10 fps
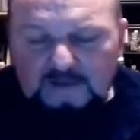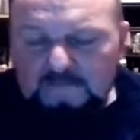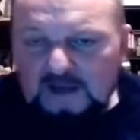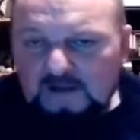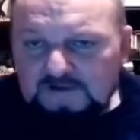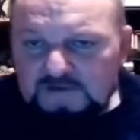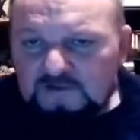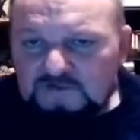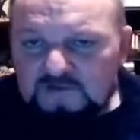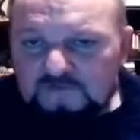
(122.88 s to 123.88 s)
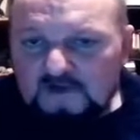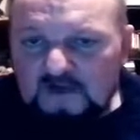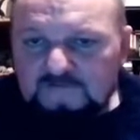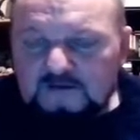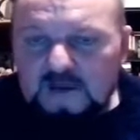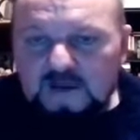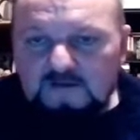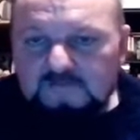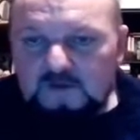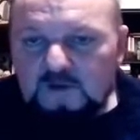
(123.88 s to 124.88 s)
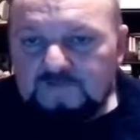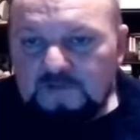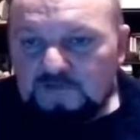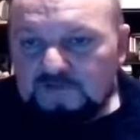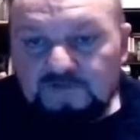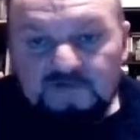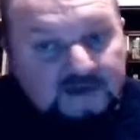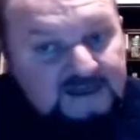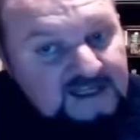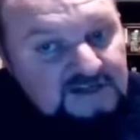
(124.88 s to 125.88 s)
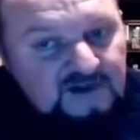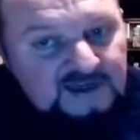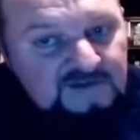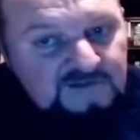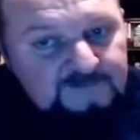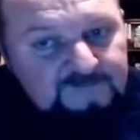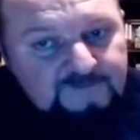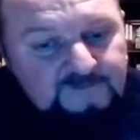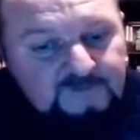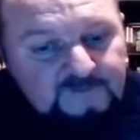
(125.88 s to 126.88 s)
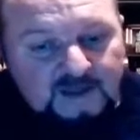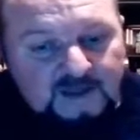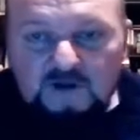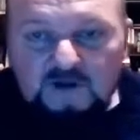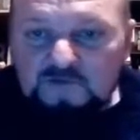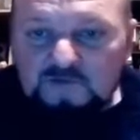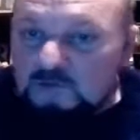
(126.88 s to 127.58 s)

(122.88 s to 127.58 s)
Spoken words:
Mel, you sort of you have the more sort of psychic edge, I guess. And Nigel's